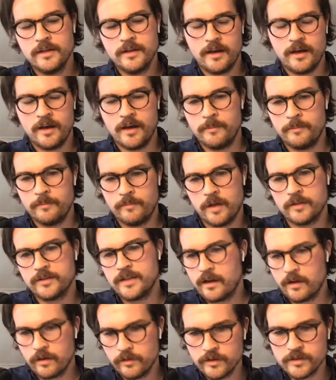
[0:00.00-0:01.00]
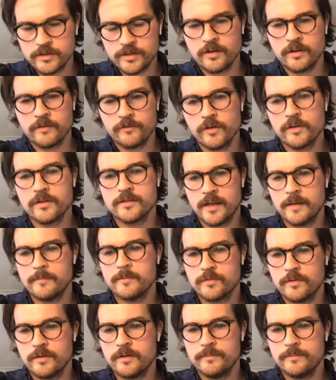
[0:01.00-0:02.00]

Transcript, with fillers: Um, I'll tackle those during focus time as well.